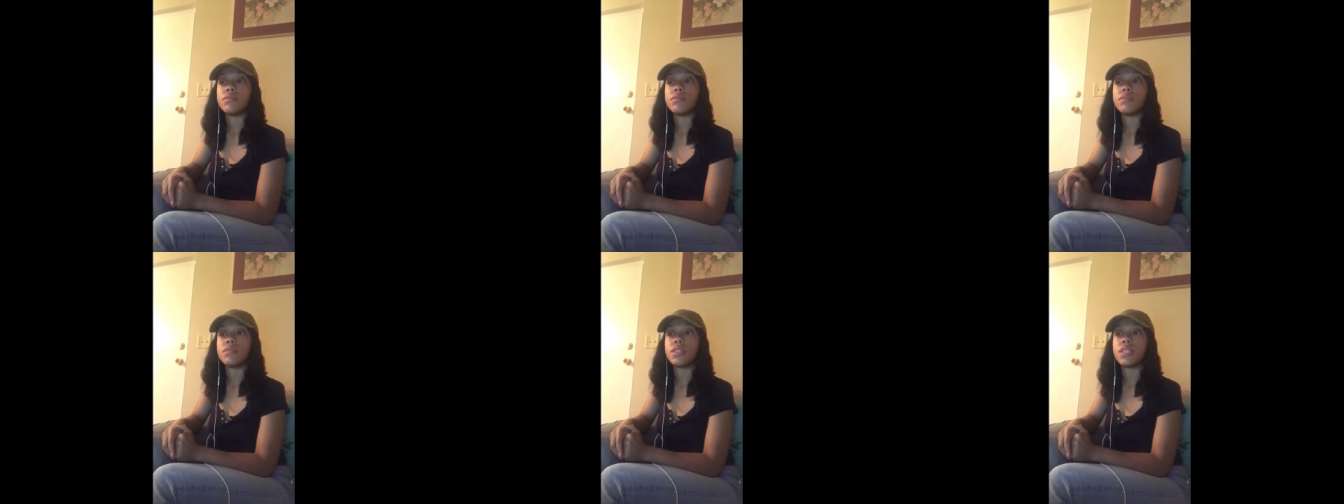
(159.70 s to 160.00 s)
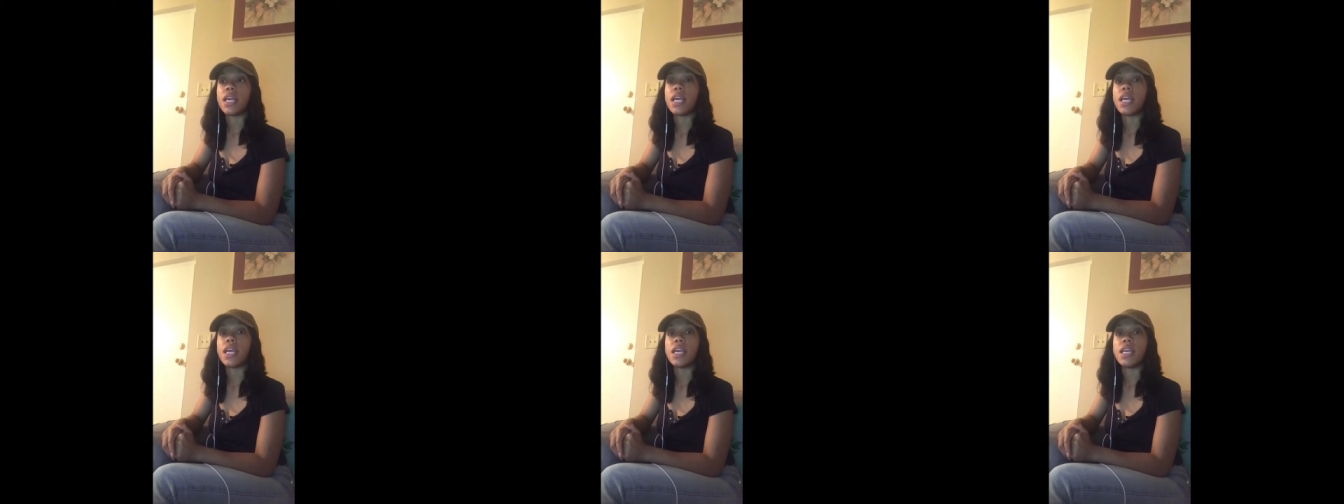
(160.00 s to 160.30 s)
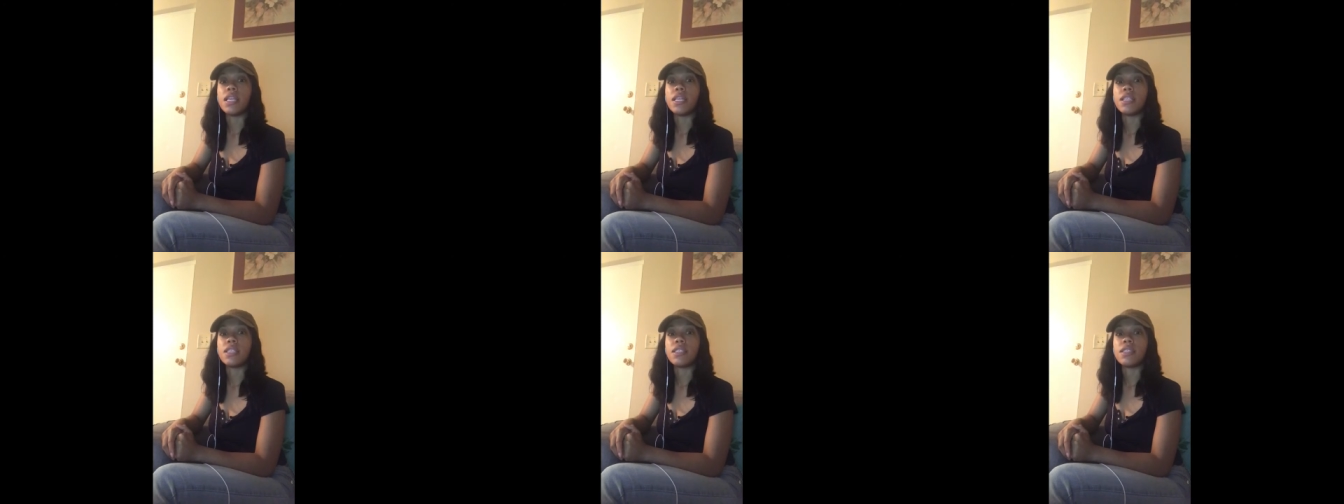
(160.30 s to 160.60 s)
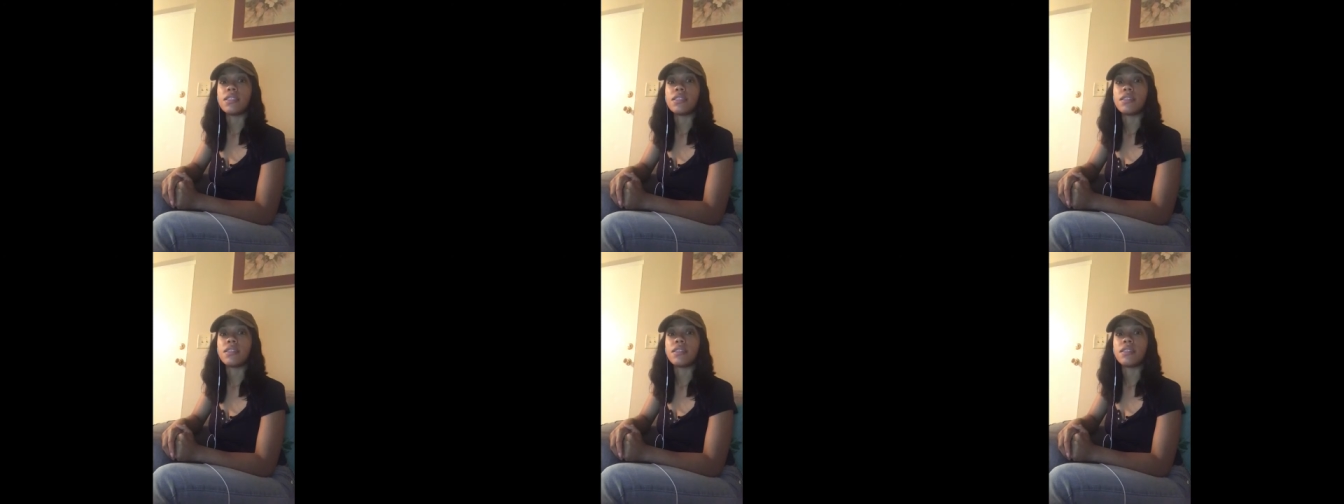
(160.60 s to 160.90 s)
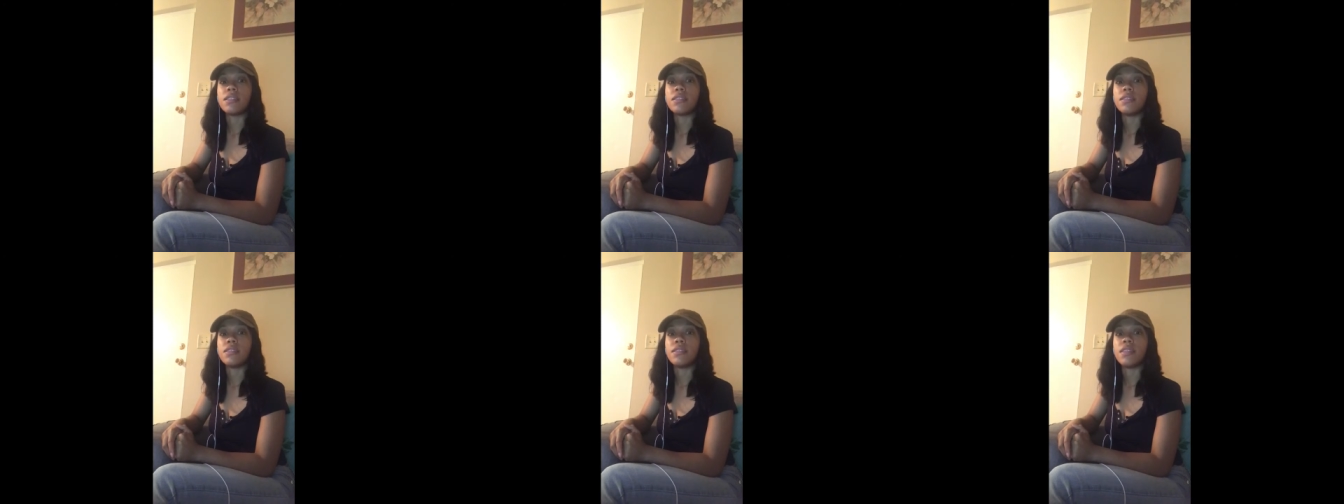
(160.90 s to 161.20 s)
things
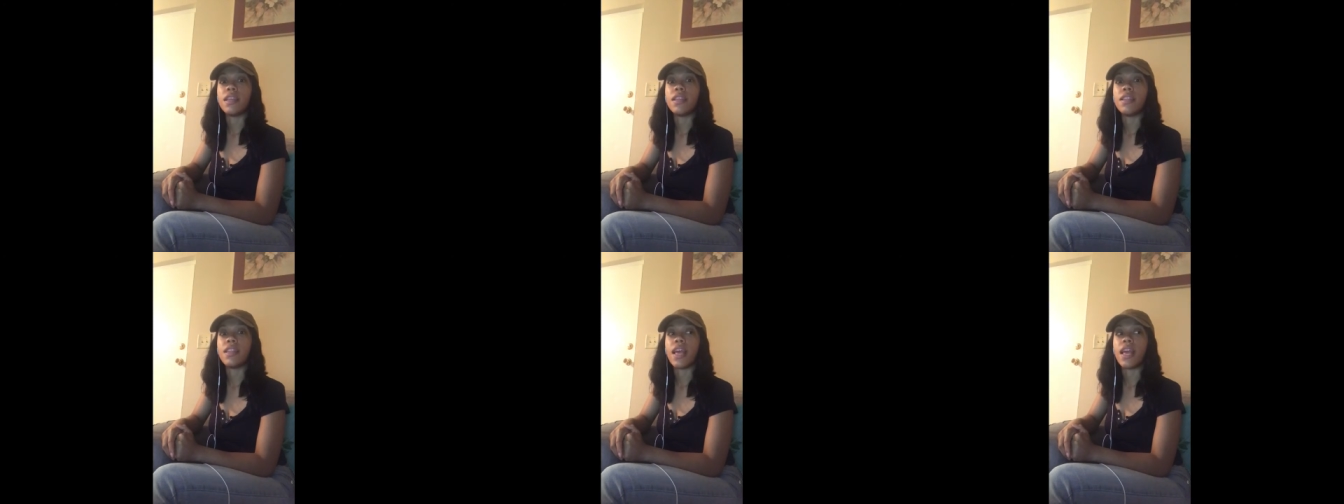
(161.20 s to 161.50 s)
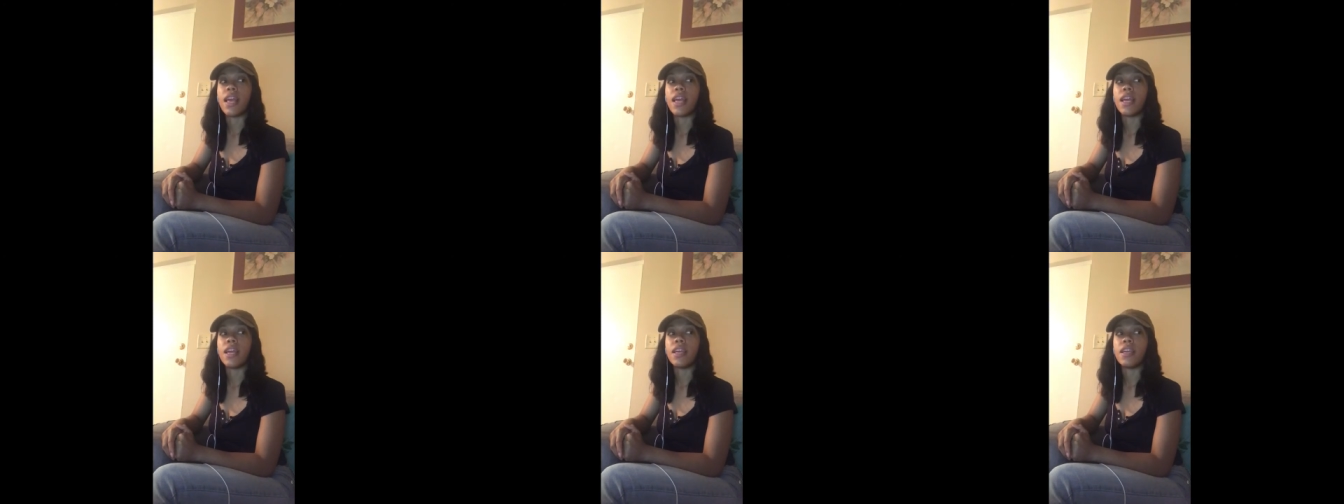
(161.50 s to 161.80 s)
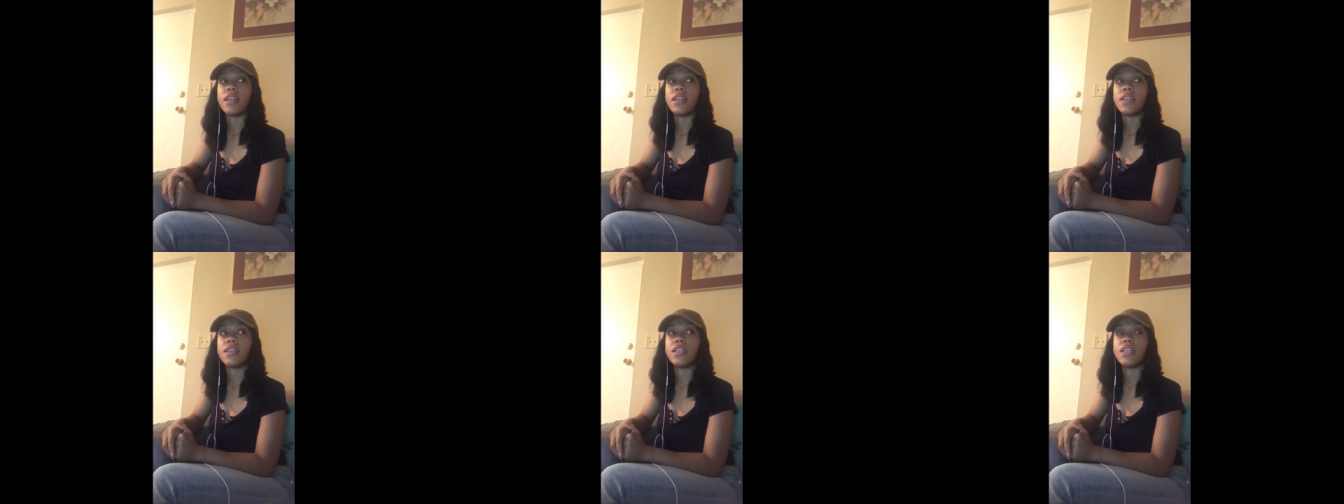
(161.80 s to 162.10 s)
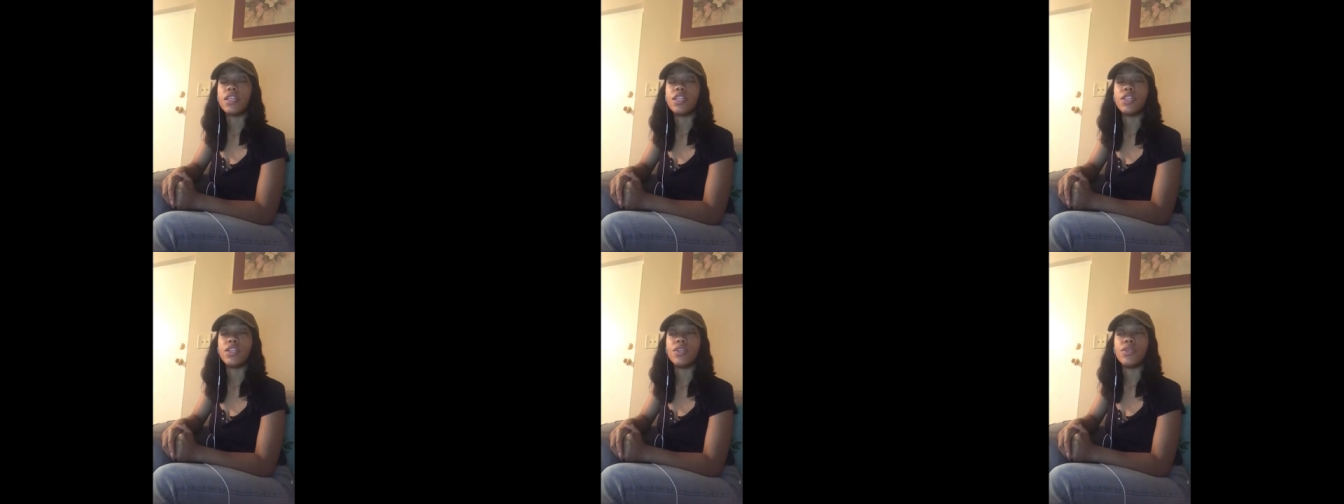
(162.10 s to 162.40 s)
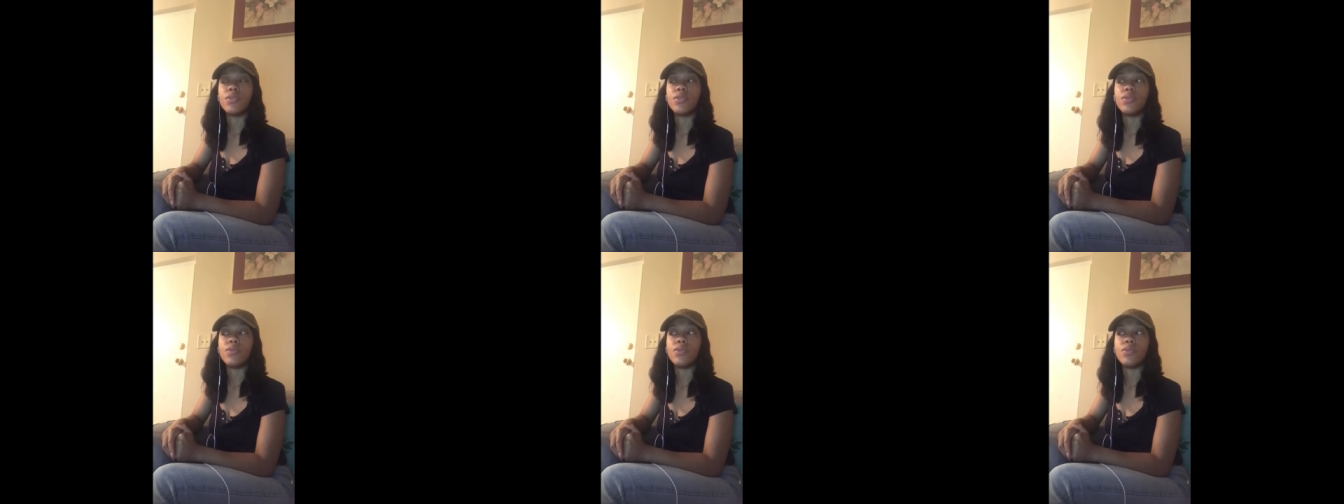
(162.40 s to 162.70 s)
that they couldn't
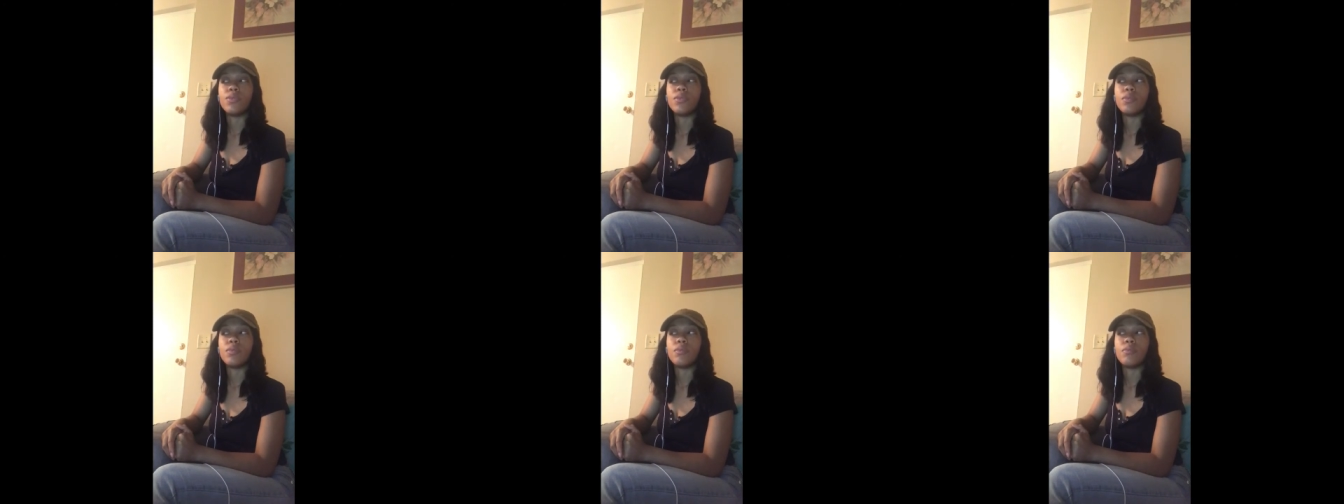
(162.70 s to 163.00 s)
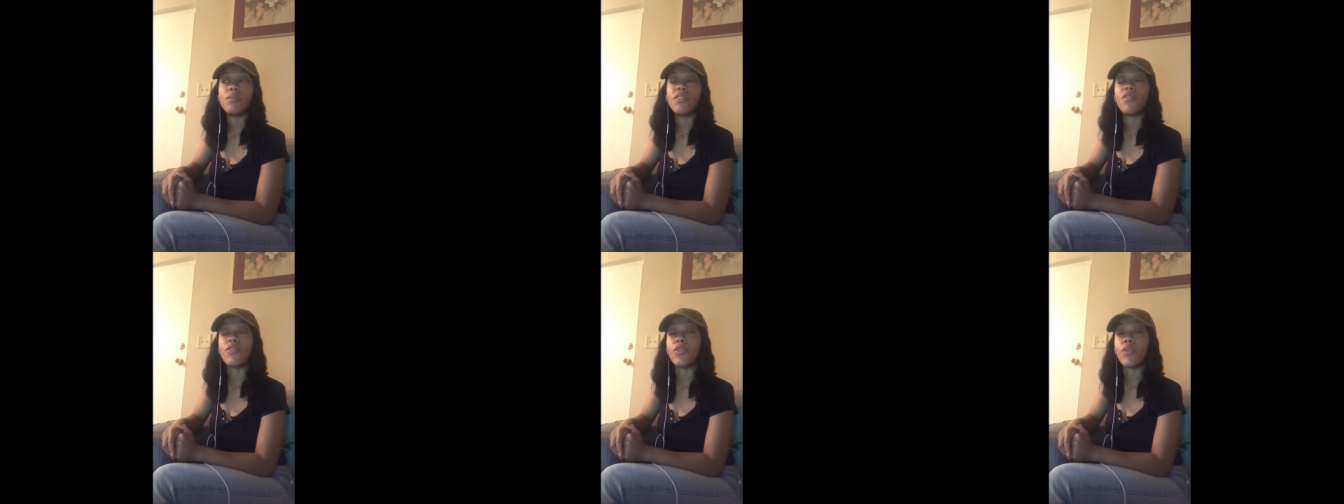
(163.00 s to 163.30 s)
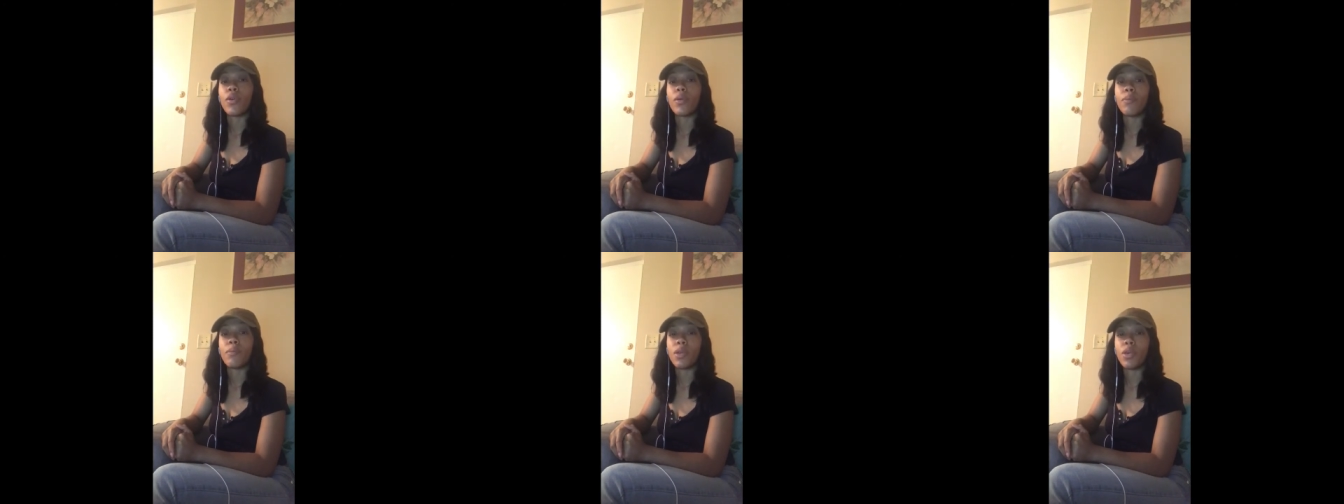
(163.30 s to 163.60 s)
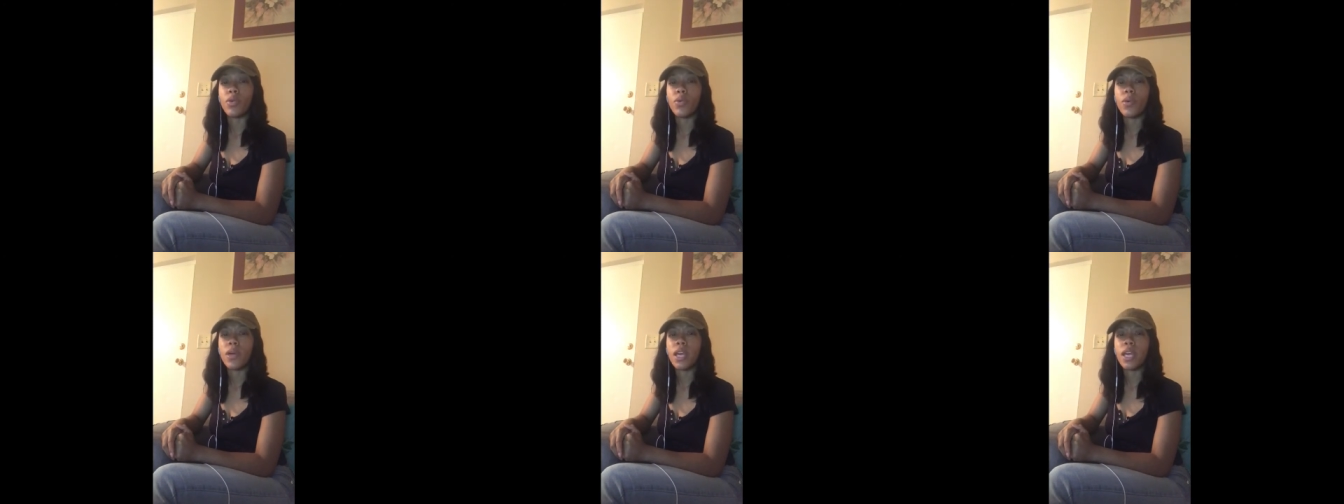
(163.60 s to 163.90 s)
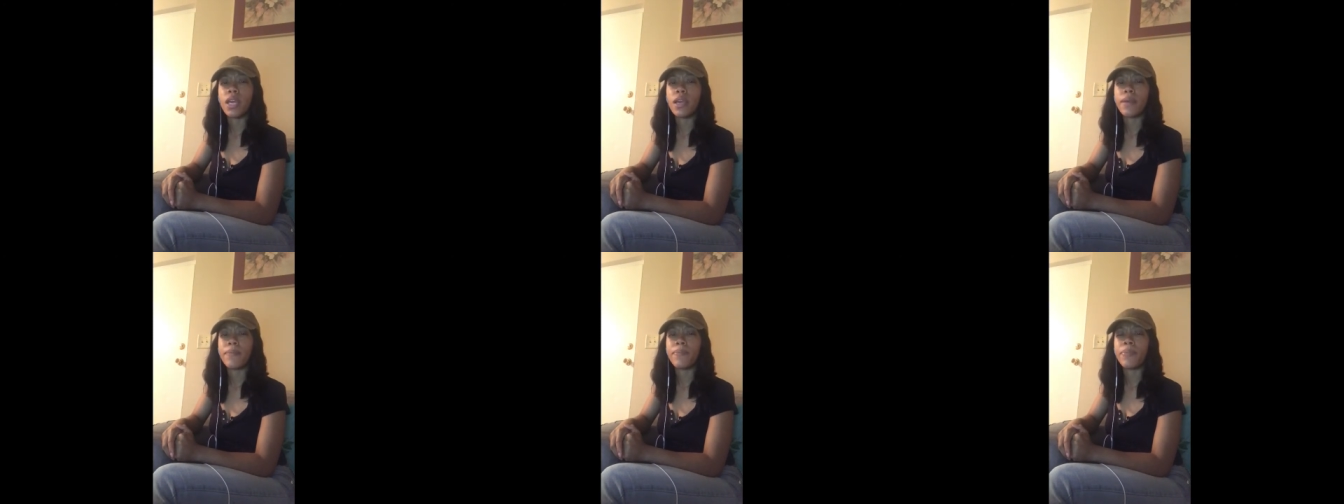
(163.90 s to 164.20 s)
do before mewing